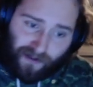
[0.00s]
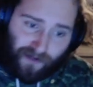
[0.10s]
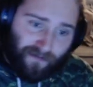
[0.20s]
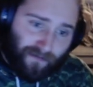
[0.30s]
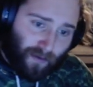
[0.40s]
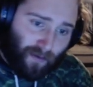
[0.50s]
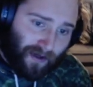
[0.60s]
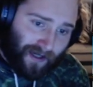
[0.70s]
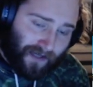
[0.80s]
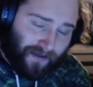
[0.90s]

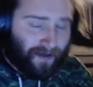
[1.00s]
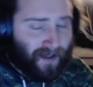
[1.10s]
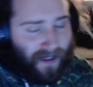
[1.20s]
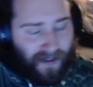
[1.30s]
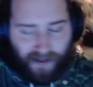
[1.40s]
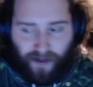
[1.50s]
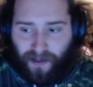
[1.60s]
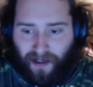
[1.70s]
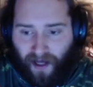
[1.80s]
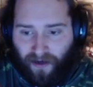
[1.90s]
footwork healing, it's going to be
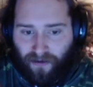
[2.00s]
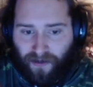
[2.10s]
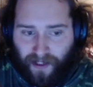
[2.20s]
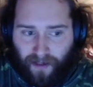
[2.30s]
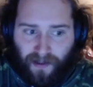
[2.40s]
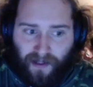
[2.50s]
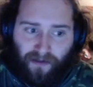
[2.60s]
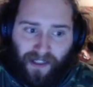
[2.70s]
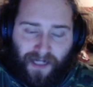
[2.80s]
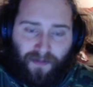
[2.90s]
a lot of early game
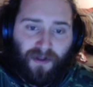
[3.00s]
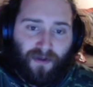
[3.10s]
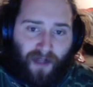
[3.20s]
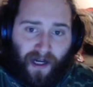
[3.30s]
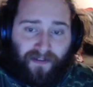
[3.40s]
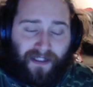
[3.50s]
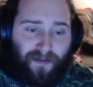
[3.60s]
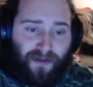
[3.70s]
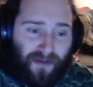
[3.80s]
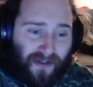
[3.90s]
healing, keeping you alive and
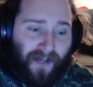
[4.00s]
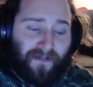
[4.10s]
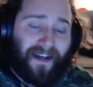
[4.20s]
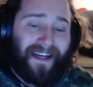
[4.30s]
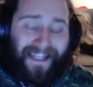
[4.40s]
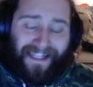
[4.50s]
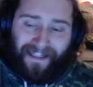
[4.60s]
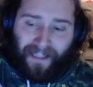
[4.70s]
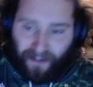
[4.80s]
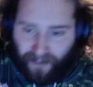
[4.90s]
keeping you safe
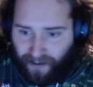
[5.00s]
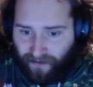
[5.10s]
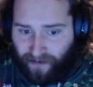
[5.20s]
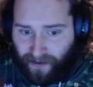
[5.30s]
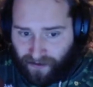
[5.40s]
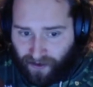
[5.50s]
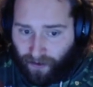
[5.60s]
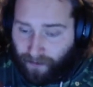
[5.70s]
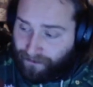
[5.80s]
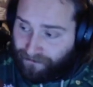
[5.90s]
in that laning phase.
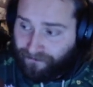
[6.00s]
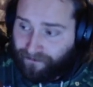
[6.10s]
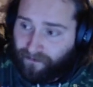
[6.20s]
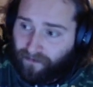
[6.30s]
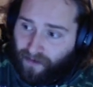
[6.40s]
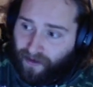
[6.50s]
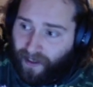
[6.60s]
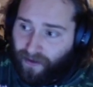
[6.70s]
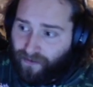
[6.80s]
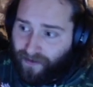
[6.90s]
So
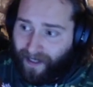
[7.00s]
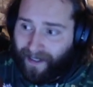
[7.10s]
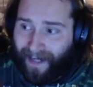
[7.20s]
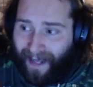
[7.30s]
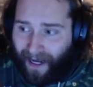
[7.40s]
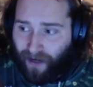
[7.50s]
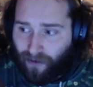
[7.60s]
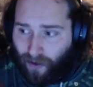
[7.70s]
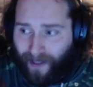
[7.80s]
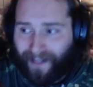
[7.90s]
now you've got an aggro and a